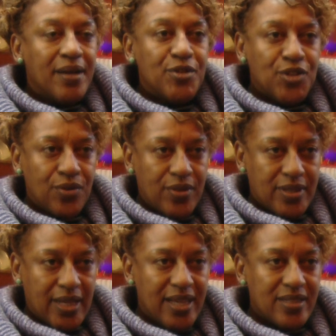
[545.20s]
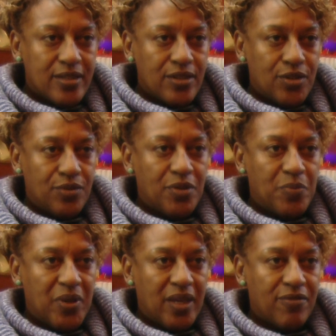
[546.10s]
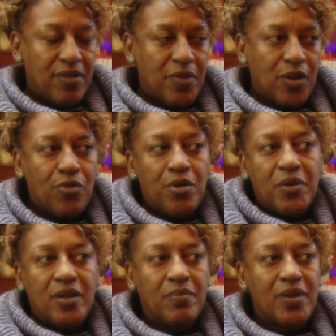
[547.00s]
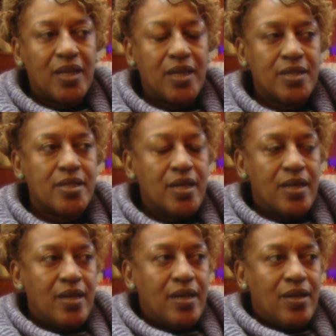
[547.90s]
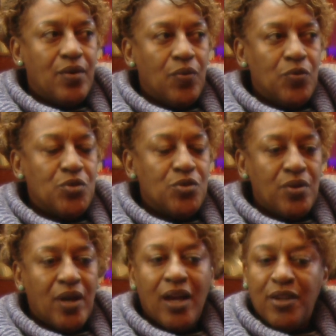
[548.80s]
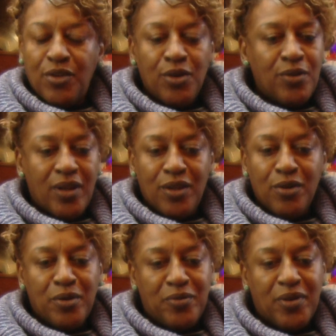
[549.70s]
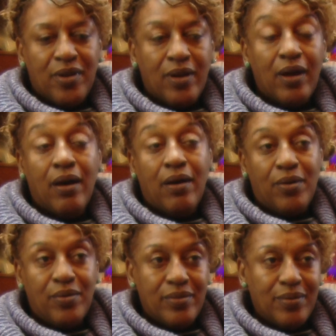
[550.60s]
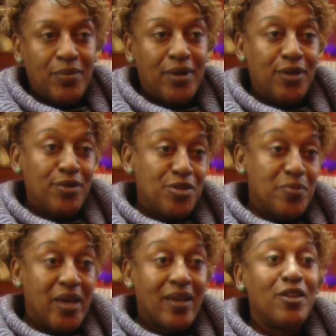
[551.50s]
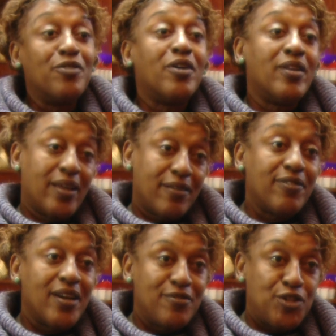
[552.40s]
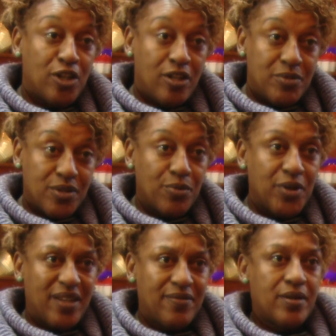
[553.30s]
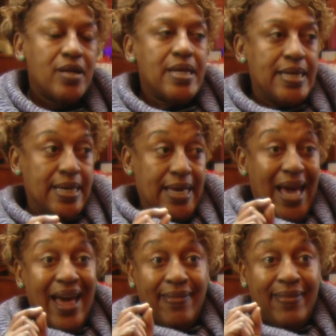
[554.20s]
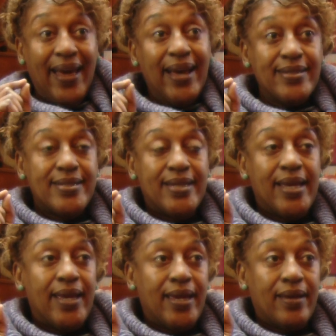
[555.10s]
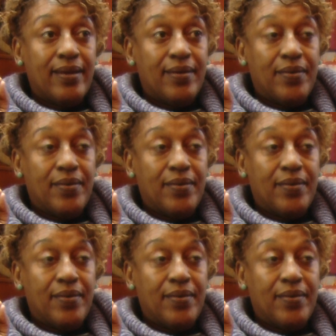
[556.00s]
sure this has to do with being from the Caribbean, because I know that you have heard, oh, what are you, Jamaican? You've got like 5 jobs or whatever. And that saying,